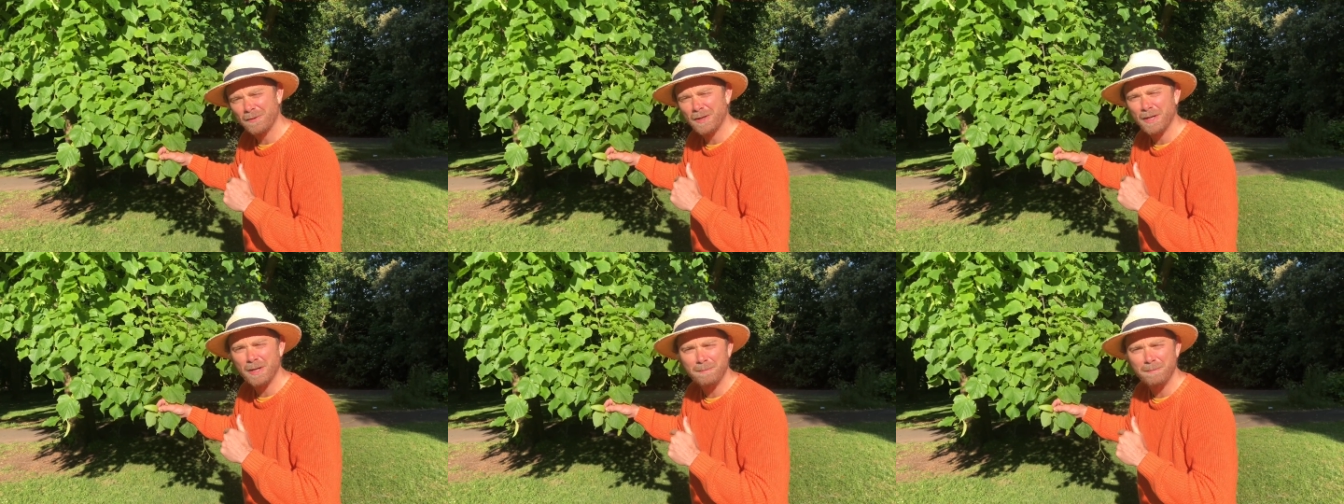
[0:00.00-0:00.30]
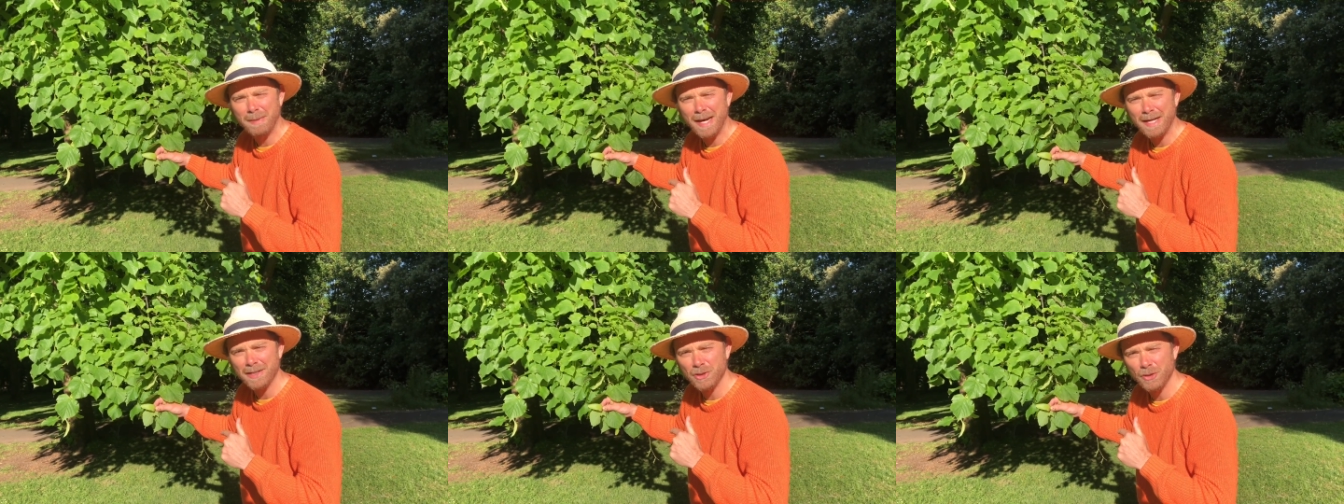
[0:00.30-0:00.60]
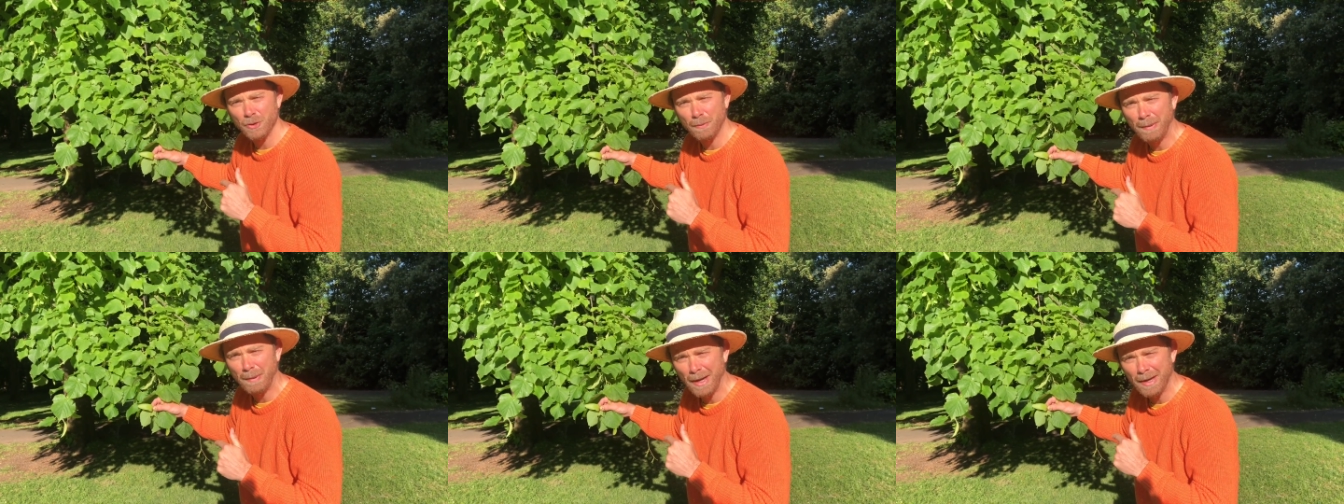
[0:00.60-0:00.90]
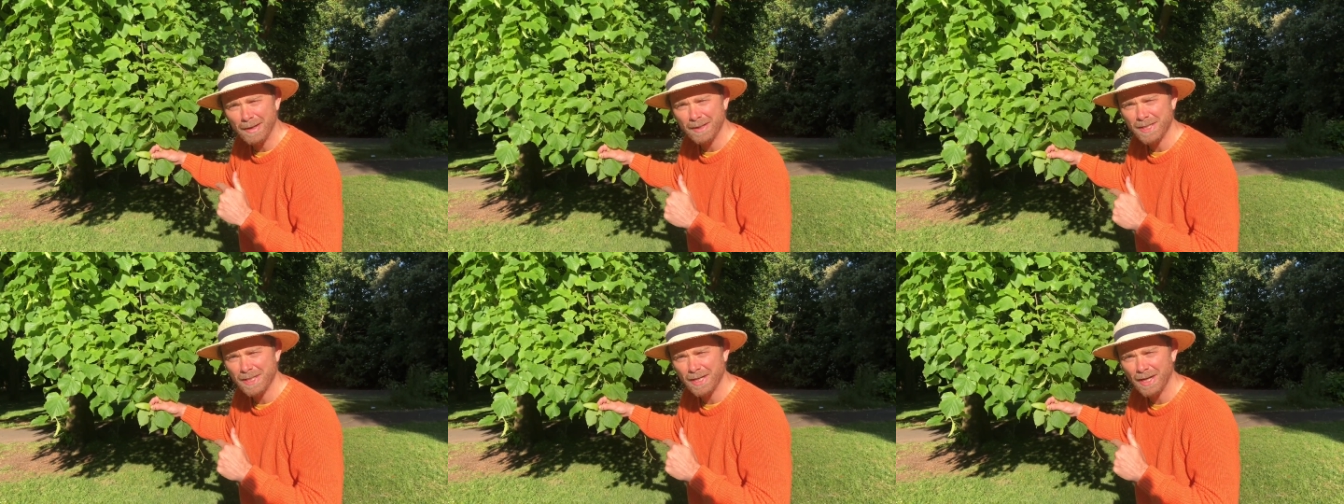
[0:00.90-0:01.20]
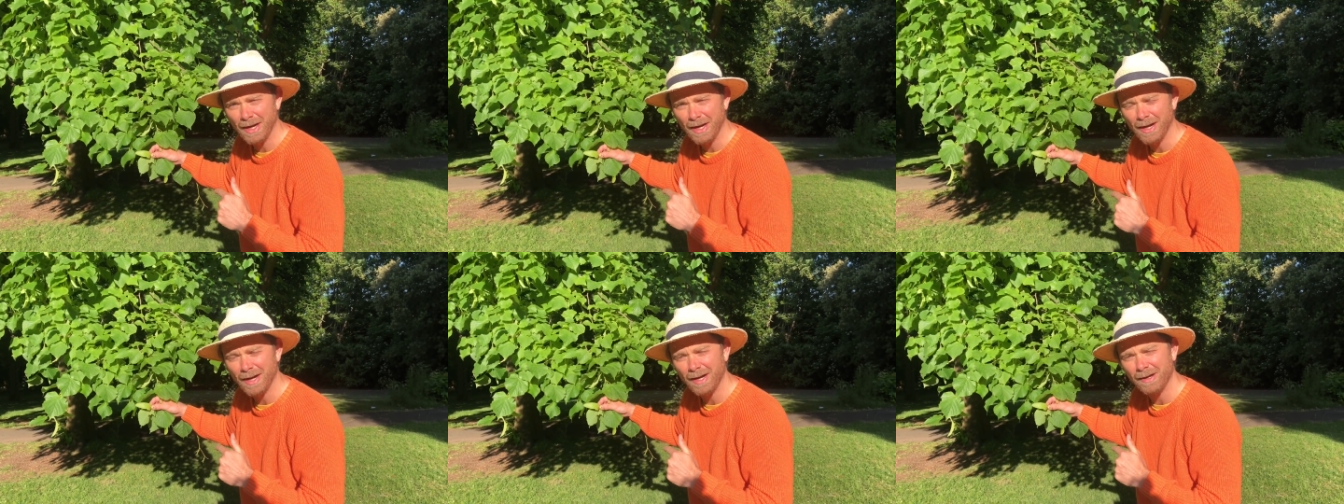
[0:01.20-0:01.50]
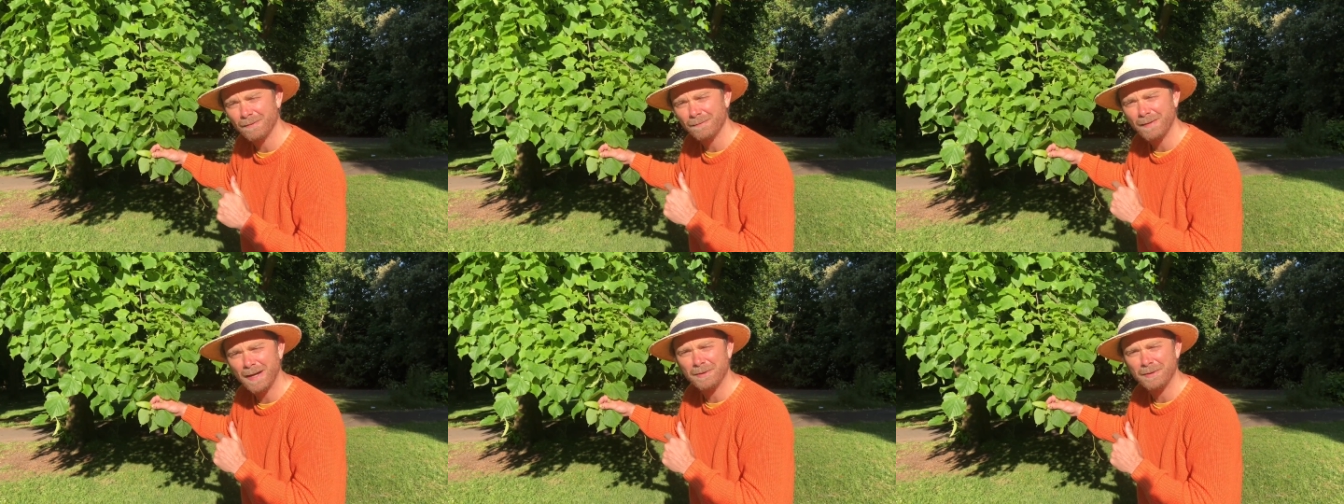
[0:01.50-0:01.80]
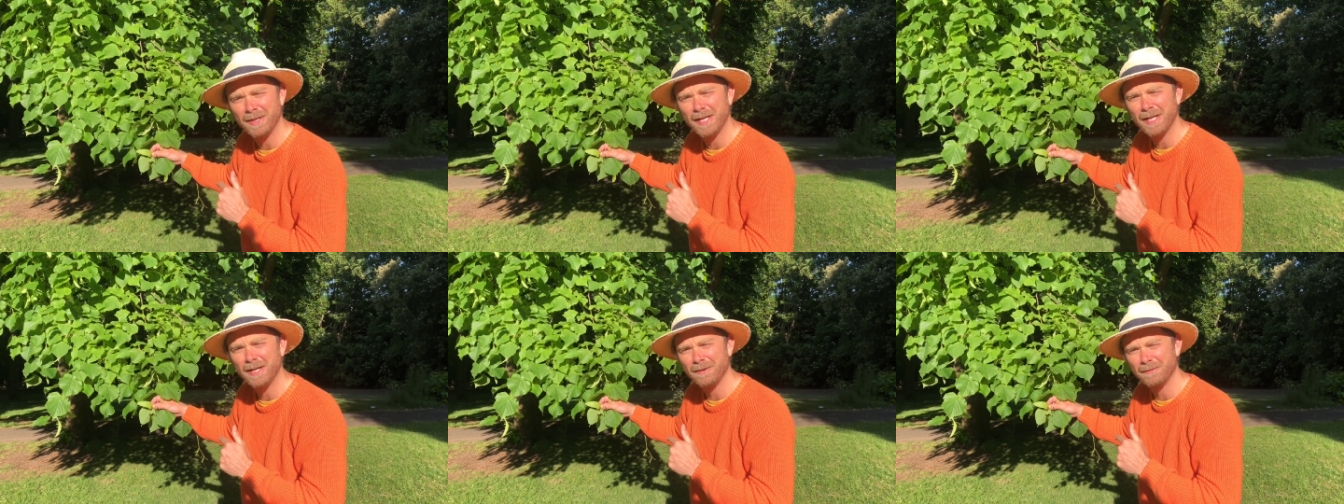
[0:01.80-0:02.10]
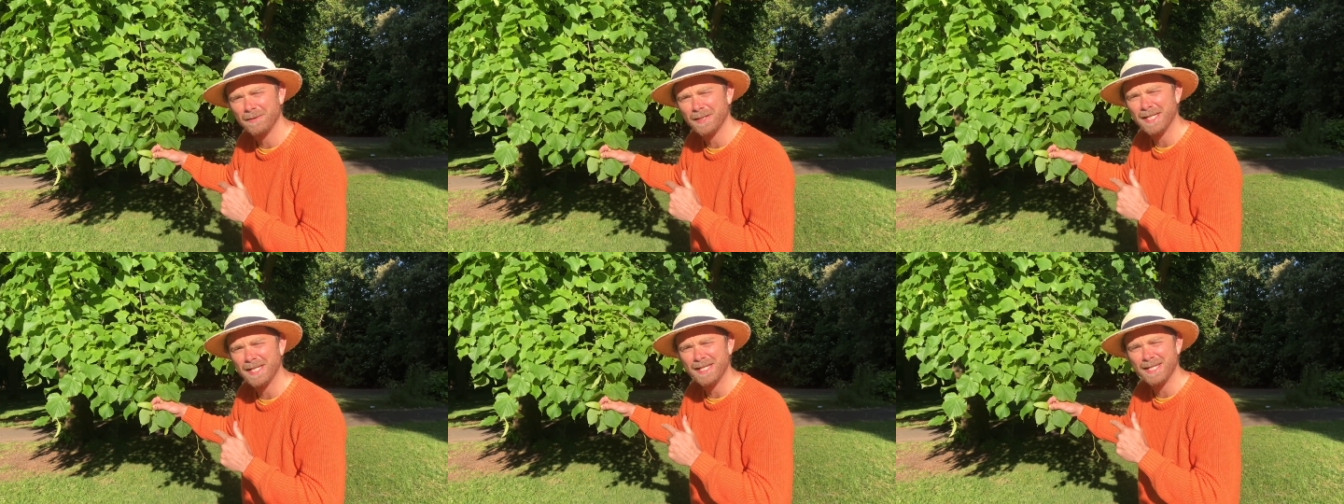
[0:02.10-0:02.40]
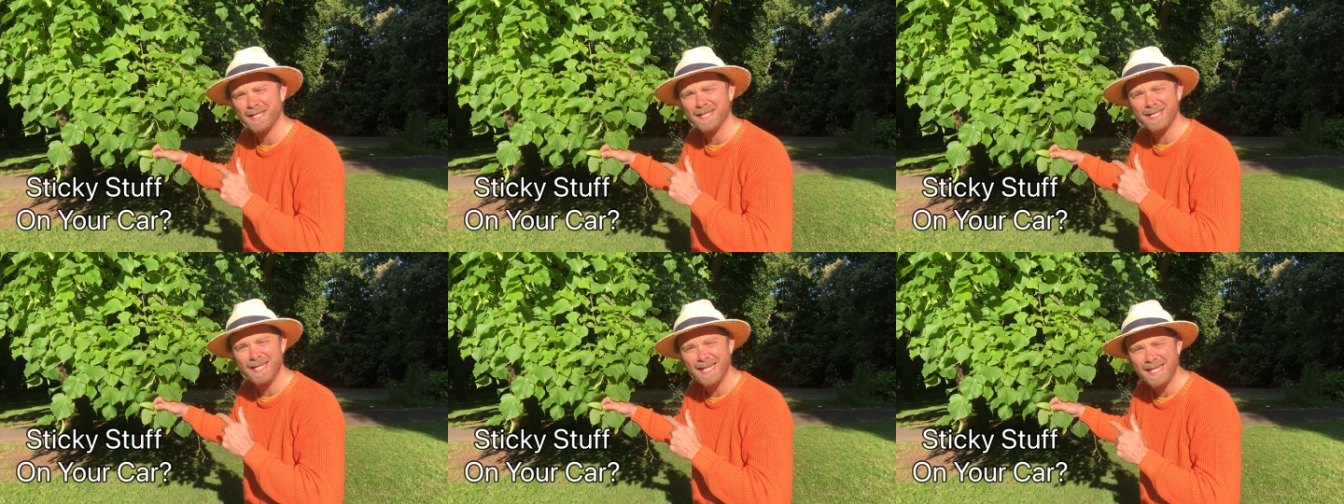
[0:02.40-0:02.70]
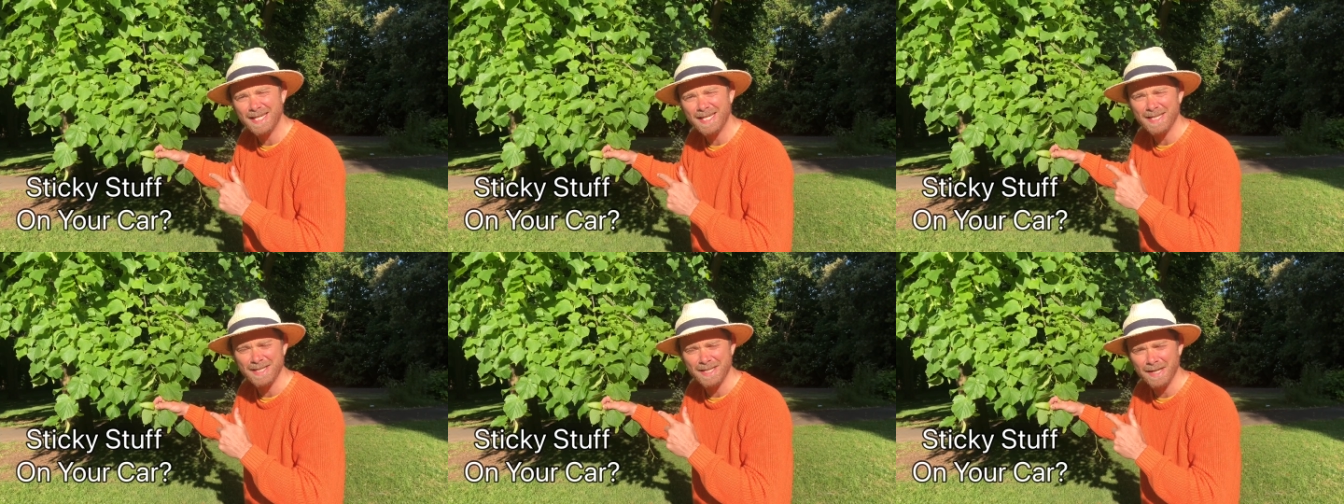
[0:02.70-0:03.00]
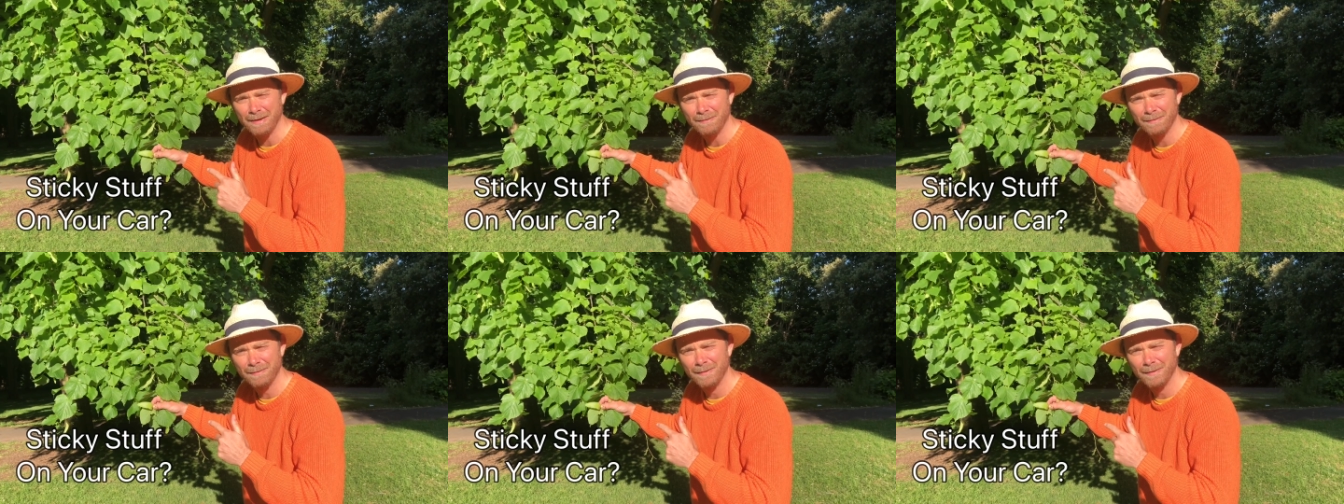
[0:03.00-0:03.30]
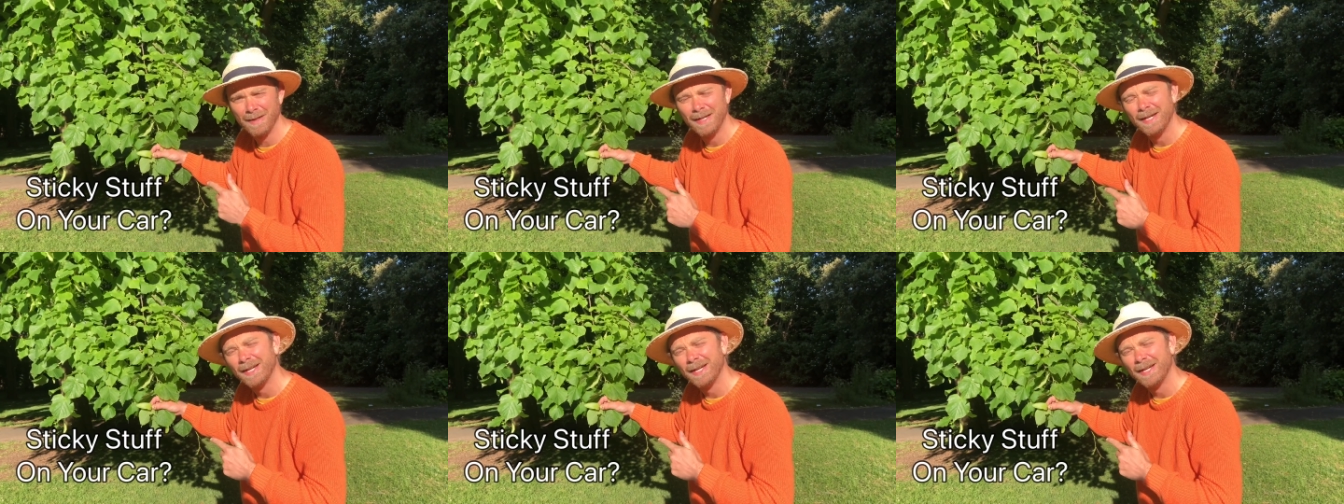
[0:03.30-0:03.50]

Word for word: come back to your parked car and found it covered in a sticky stuff,